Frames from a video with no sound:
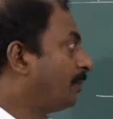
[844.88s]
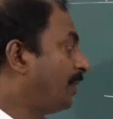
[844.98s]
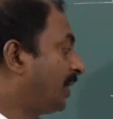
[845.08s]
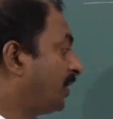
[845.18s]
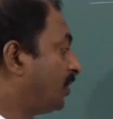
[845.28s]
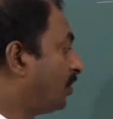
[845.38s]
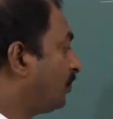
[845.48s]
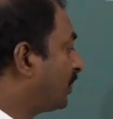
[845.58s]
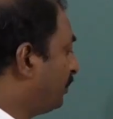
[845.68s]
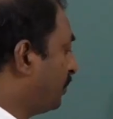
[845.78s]
application
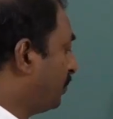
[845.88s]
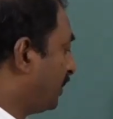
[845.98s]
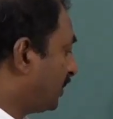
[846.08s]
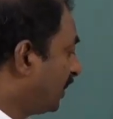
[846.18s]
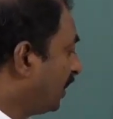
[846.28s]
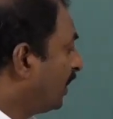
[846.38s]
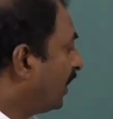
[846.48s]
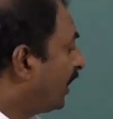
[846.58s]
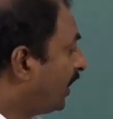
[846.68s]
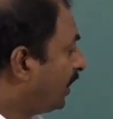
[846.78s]
of computers.
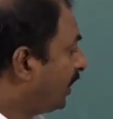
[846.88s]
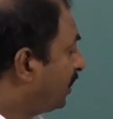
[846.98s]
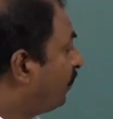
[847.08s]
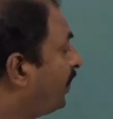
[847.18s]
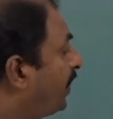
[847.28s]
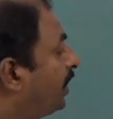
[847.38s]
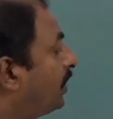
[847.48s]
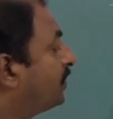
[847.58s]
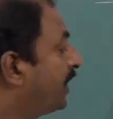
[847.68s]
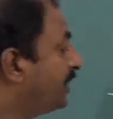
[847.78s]
And in the field
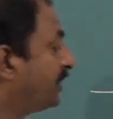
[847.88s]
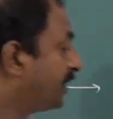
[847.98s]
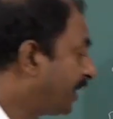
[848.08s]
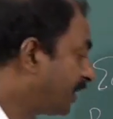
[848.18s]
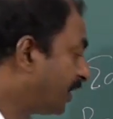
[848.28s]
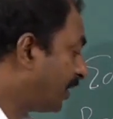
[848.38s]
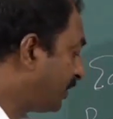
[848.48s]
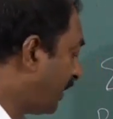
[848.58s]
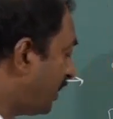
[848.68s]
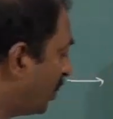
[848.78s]
of science and
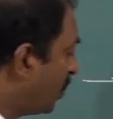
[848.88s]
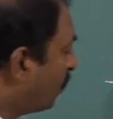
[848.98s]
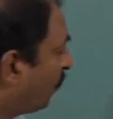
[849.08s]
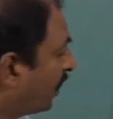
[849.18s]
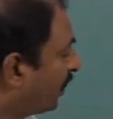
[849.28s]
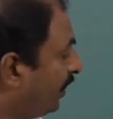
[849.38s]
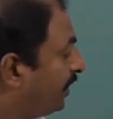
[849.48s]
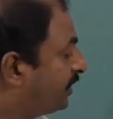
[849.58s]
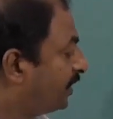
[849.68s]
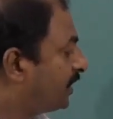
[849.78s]
technology, for
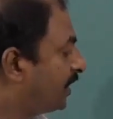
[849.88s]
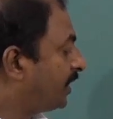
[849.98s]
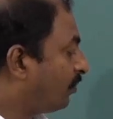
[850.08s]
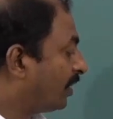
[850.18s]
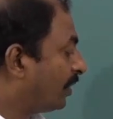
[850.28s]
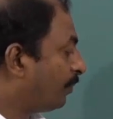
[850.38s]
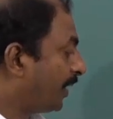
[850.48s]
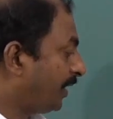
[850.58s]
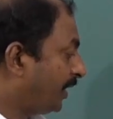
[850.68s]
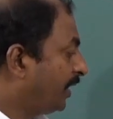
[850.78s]
research and
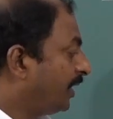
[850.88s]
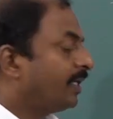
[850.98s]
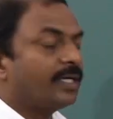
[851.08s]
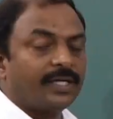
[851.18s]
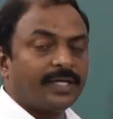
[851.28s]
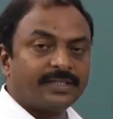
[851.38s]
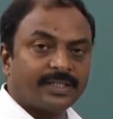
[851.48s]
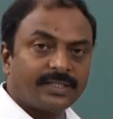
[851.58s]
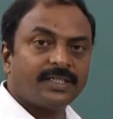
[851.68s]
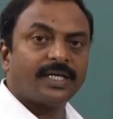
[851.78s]
development.
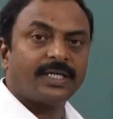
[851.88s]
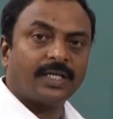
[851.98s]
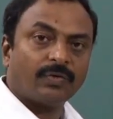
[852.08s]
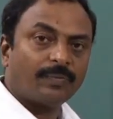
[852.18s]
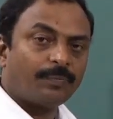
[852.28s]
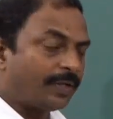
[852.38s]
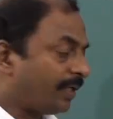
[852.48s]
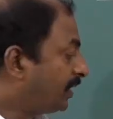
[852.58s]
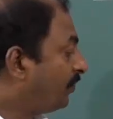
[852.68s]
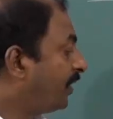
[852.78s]
Research and
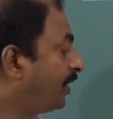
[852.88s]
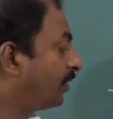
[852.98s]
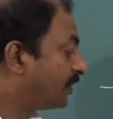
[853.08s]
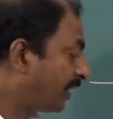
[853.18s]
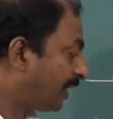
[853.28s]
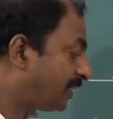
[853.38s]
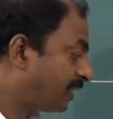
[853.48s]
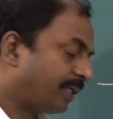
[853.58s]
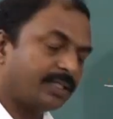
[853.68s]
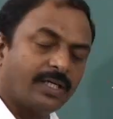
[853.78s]
development in the field of science
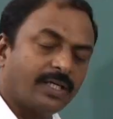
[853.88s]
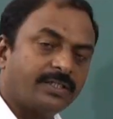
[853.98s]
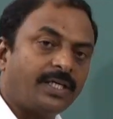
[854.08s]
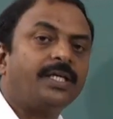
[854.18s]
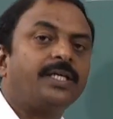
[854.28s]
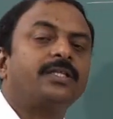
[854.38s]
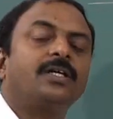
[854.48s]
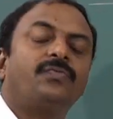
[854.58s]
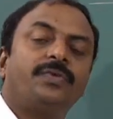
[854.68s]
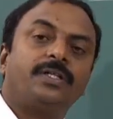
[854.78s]
and technology,
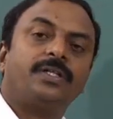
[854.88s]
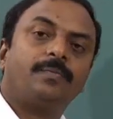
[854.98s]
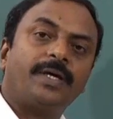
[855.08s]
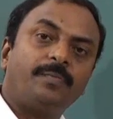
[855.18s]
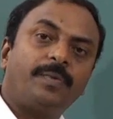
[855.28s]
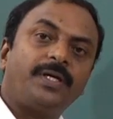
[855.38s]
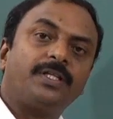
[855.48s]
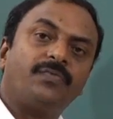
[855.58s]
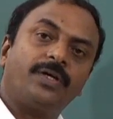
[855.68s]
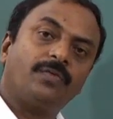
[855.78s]
might be in
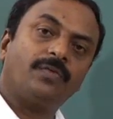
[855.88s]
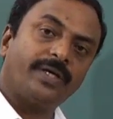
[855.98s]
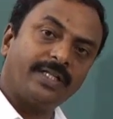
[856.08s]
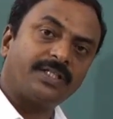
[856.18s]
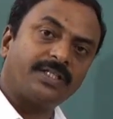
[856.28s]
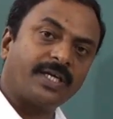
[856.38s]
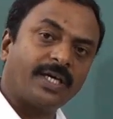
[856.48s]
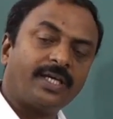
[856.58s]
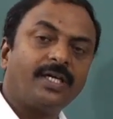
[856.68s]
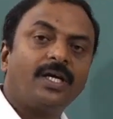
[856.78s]
the field of
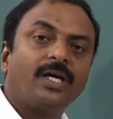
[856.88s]
healthcare